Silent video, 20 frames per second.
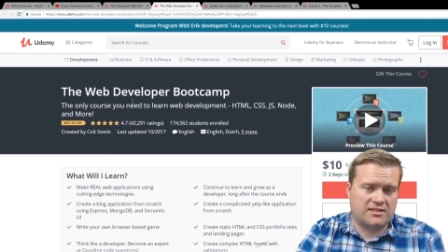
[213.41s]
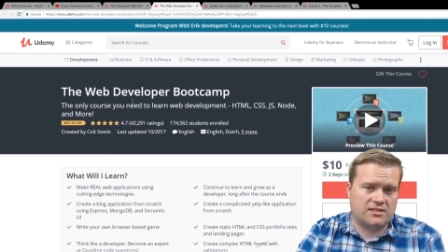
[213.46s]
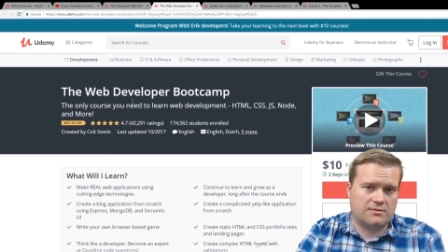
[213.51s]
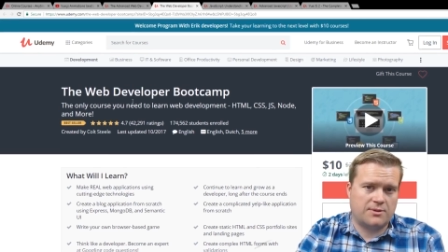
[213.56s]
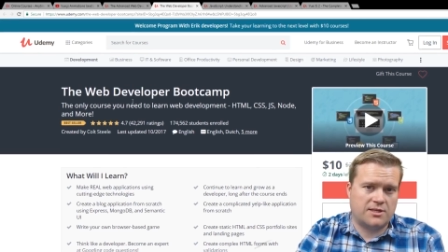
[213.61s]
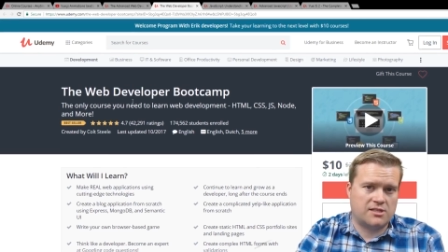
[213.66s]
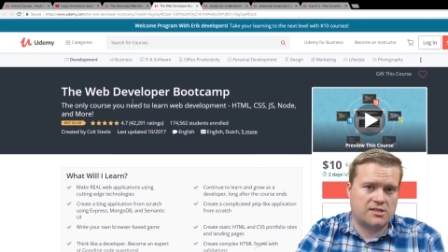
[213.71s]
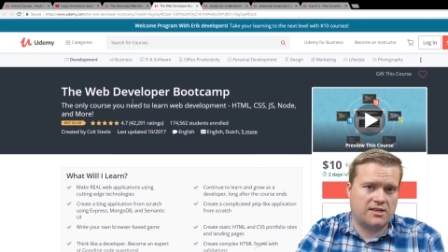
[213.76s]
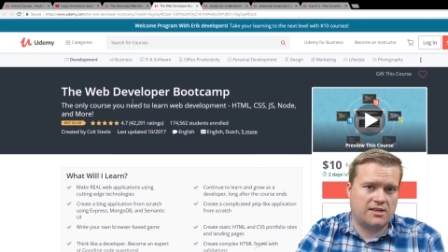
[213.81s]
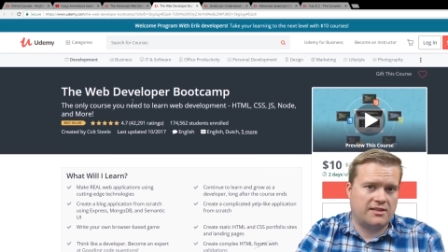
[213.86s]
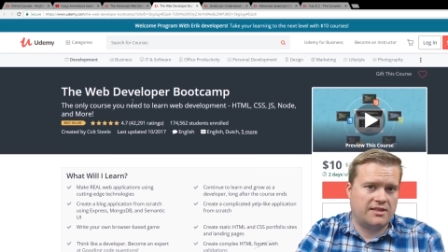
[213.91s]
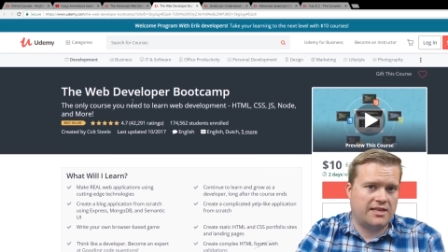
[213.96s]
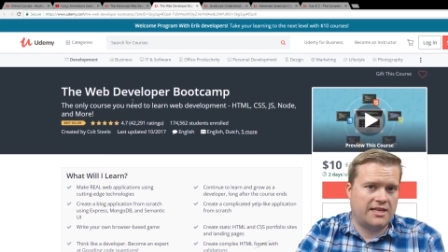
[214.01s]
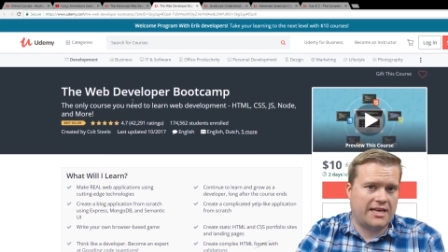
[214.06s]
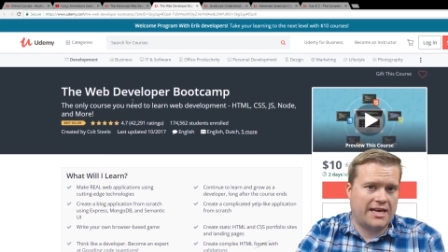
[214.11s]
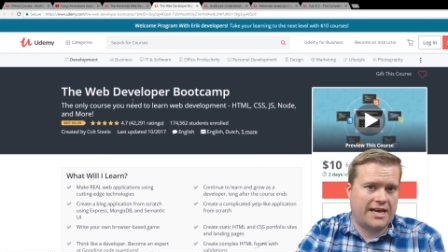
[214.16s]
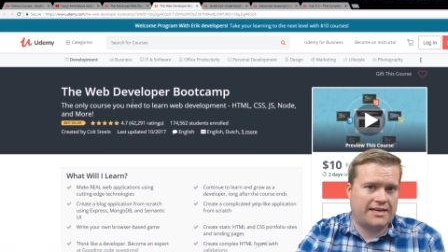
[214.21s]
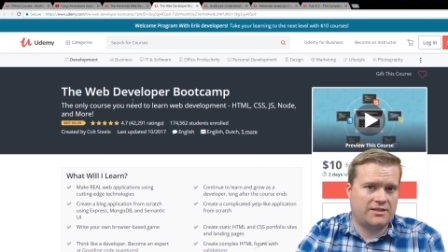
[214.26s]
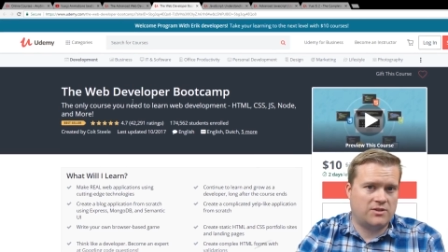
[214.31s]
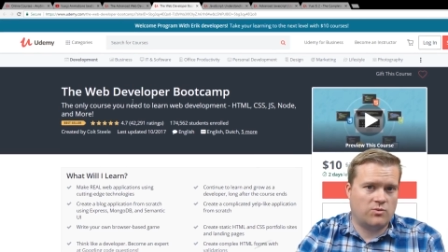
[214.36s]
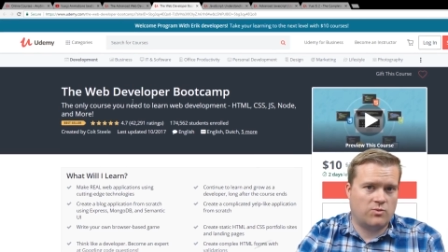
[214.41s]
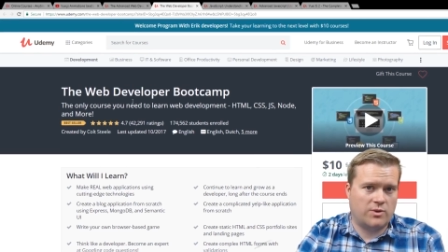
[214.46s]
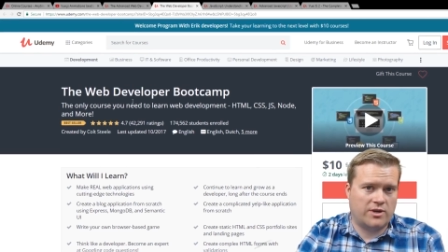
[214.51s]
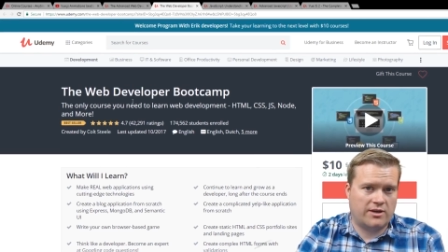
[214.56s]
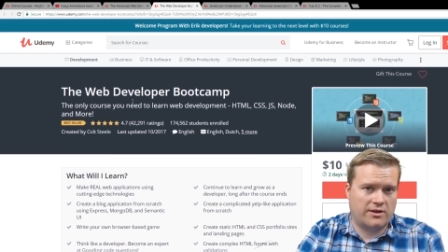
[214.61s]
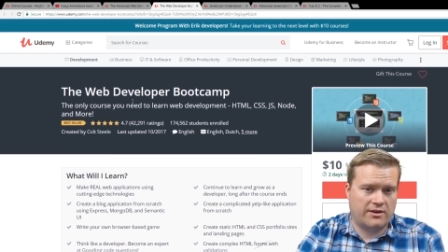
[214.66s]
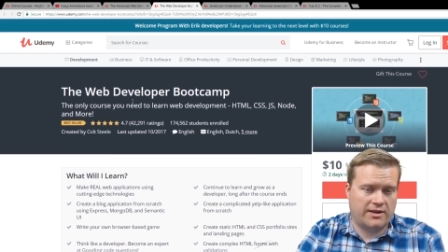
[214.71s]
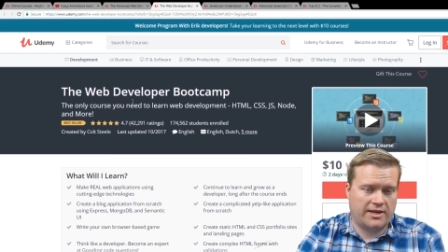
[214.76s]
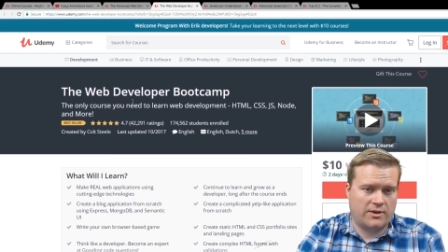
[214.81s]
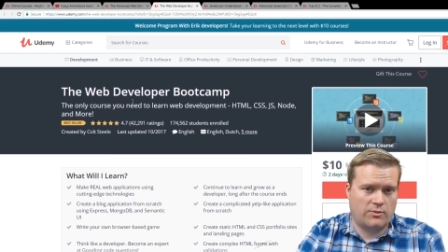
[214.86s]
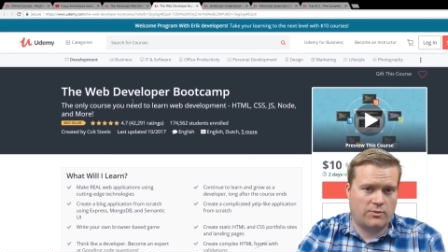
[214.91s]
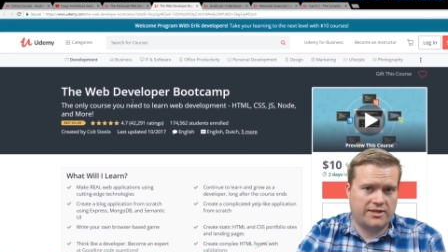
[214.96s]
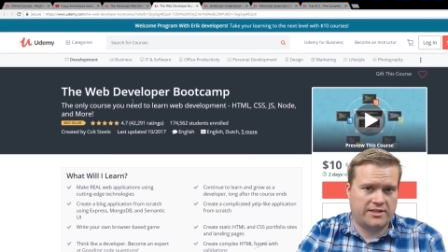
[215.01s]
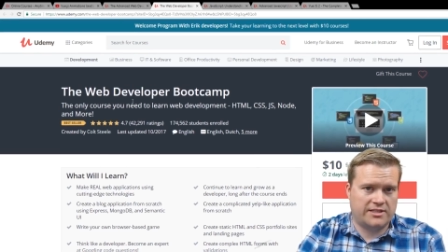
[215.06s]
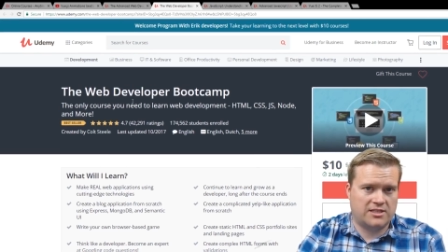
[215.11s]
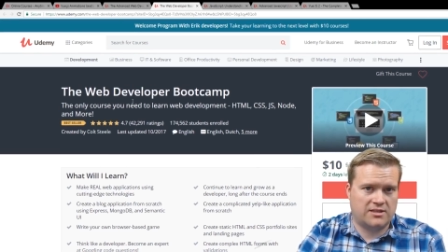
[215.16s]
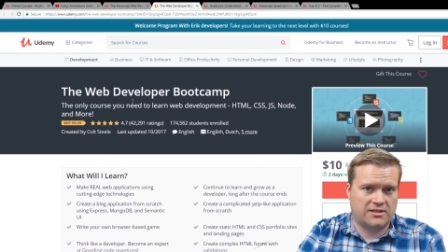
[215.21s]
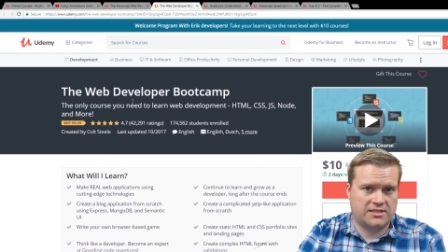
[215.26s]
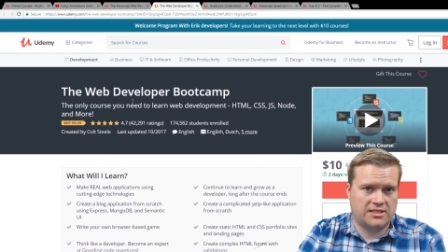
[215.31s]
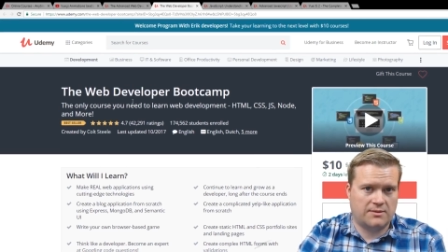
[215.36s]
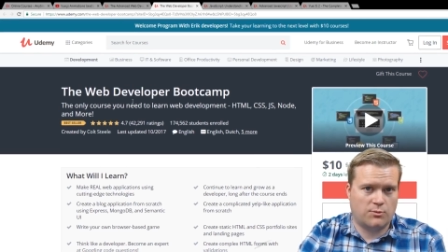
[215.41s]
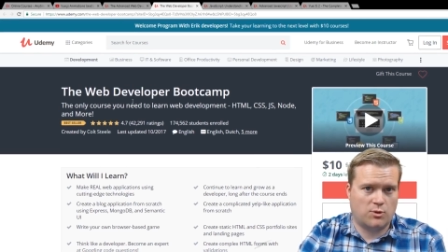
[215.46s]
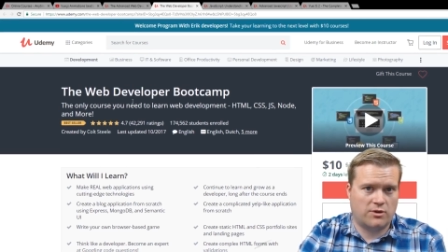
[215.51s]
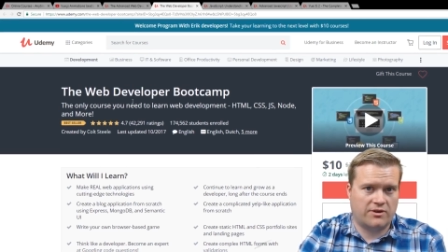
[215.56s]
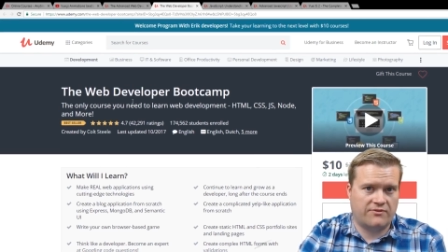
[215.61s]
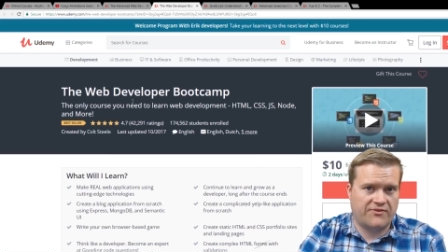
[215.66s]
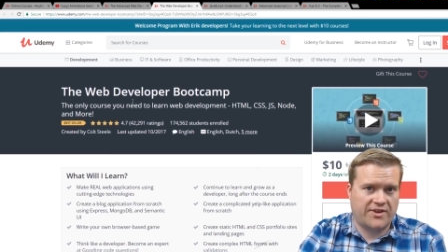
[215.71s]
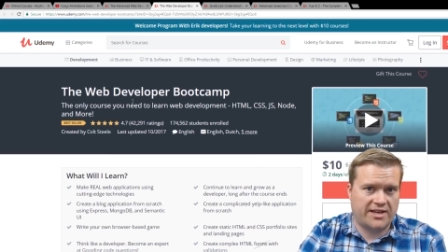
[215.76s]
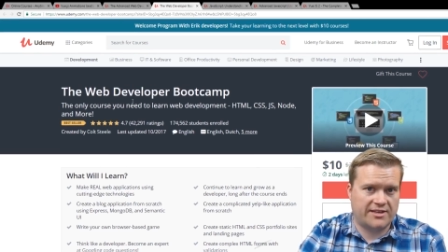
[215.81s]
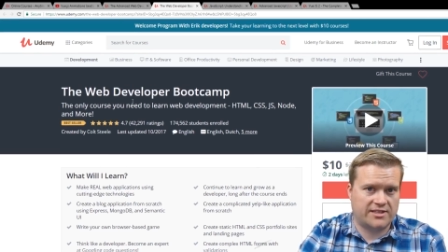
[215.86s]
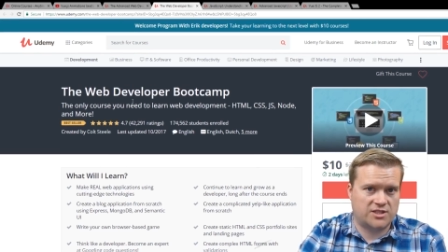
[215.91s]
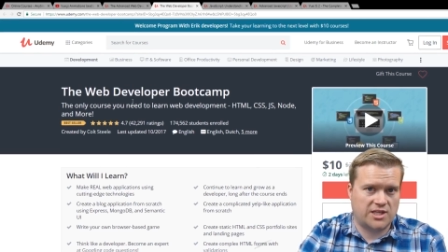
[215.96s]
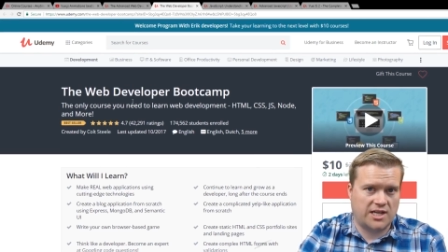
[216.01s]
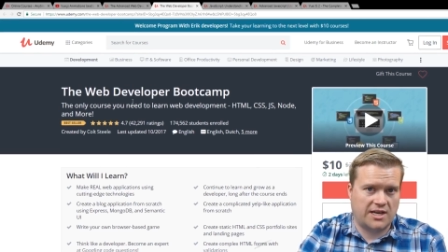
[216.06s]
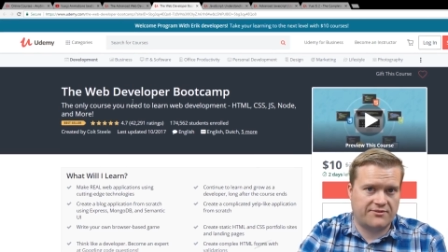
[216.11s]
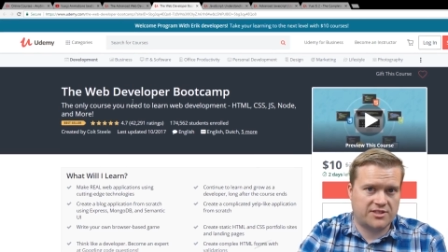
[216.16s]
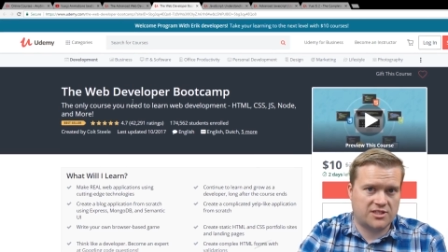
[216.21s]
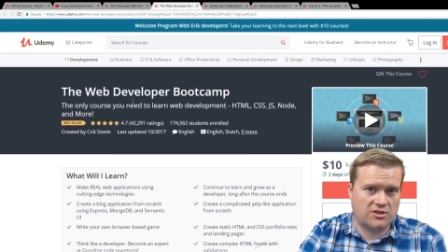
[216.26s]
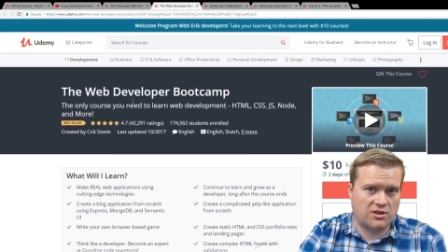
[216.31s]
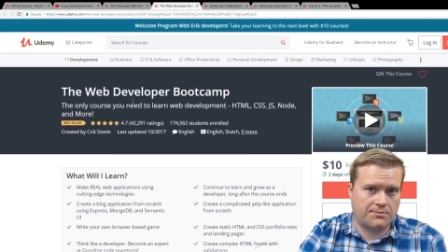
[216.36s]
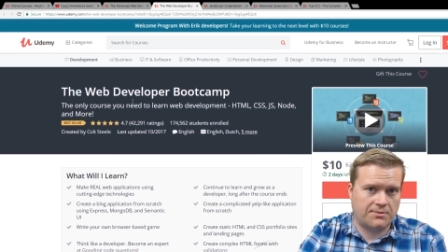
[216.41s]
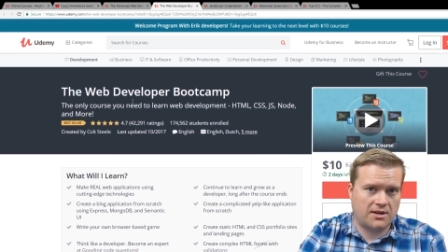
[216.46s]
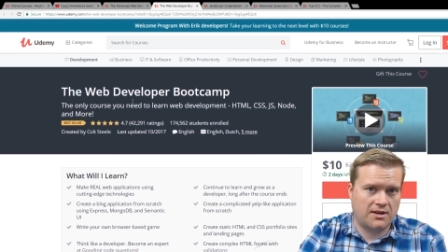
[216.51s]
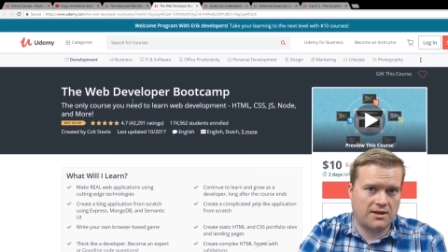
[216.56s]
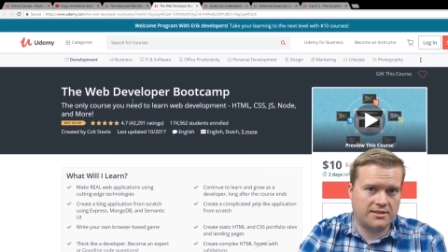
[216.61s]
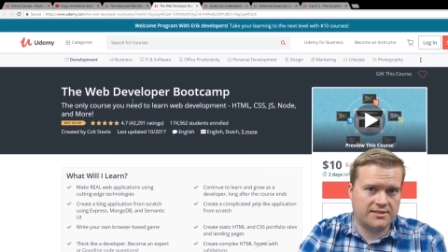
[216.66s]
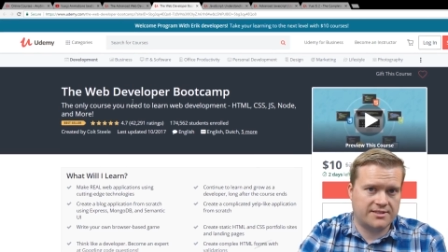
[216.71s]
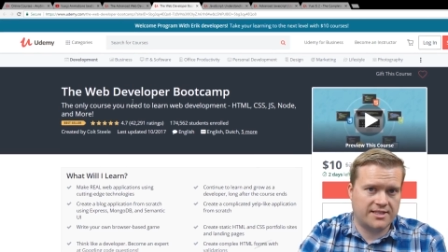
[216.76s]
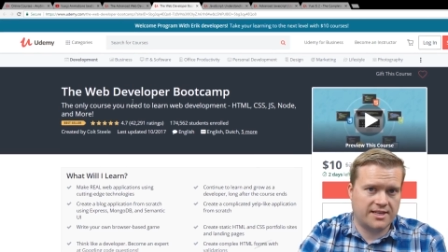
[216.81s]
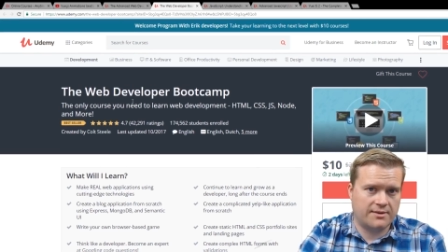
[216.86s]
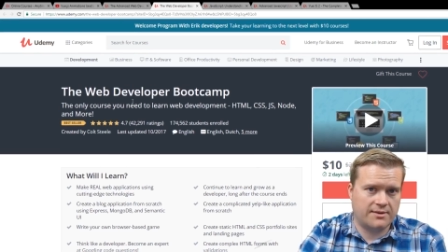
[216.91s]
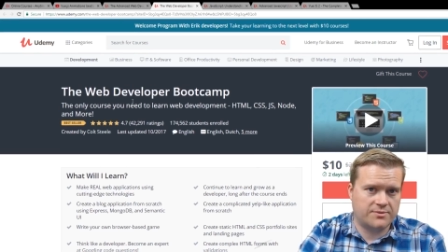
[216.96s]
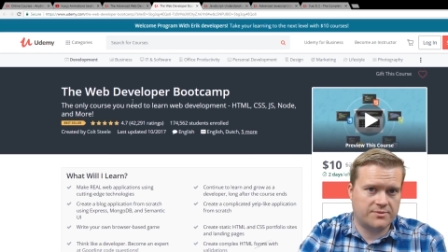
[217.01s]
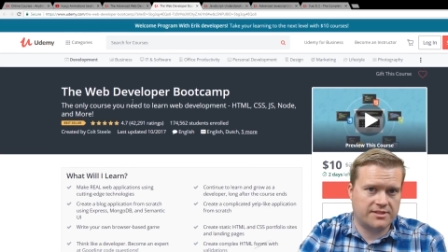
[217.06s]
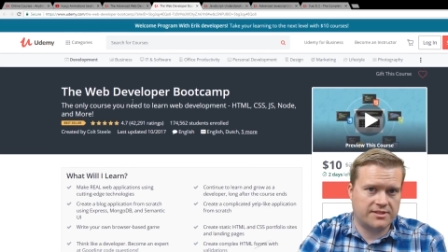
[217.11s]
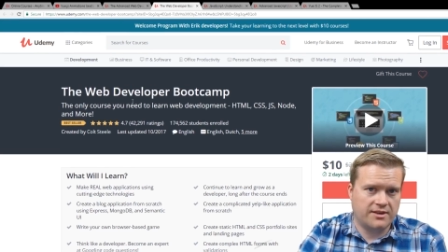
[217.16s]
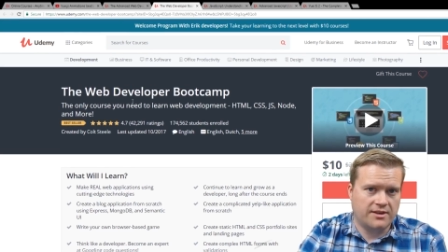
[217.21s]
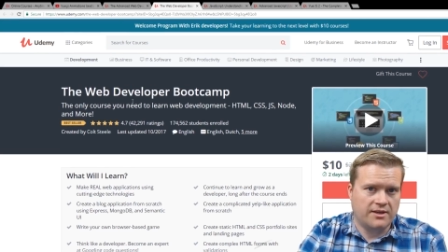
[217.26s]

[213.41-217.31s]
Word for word: especially at the end where it went into some more advanced JavaScript concepts.